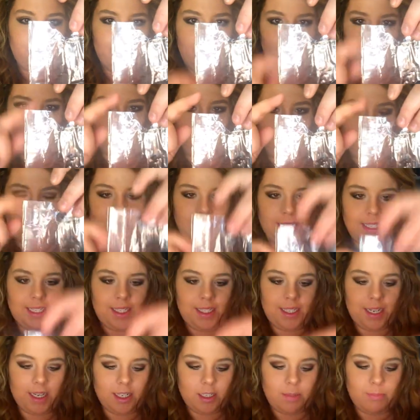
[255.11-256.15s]
a four by
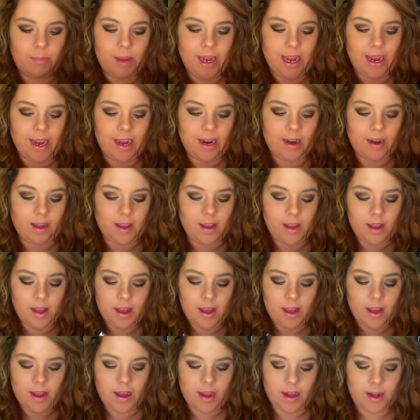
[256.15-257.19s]
six bag.
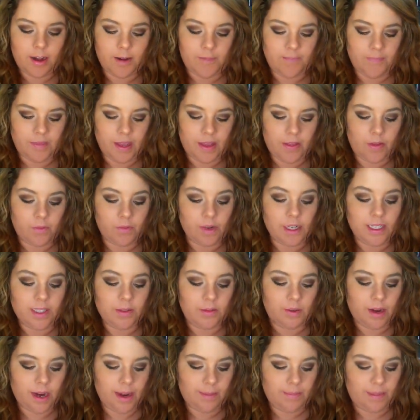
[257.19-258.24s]
Um, and the
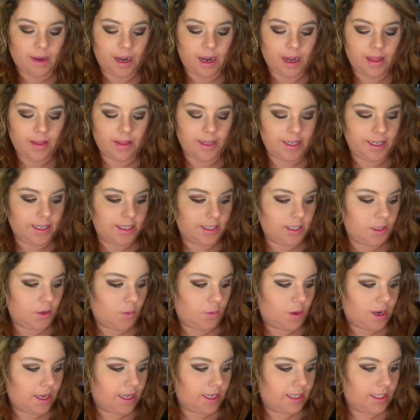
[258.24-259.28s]
reason why I bought these
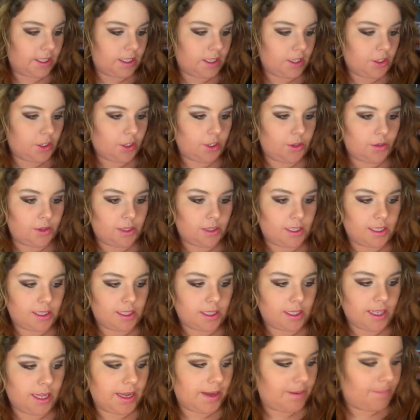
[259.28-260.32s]
was to
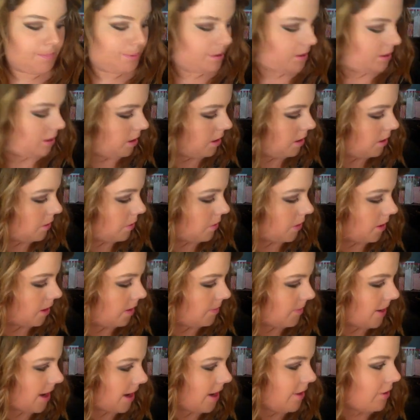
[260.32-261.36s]
slip, where
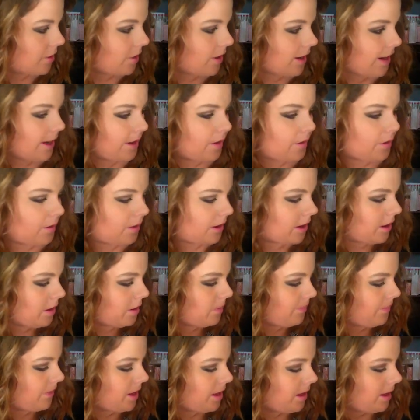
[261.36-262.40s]
did my other candle
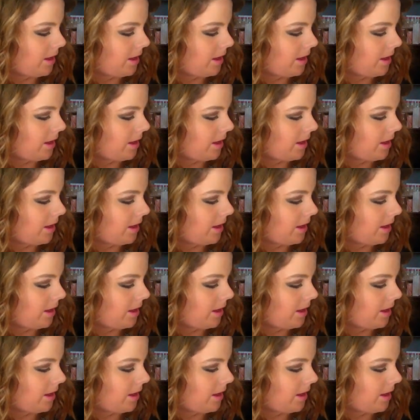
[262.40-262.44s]
go?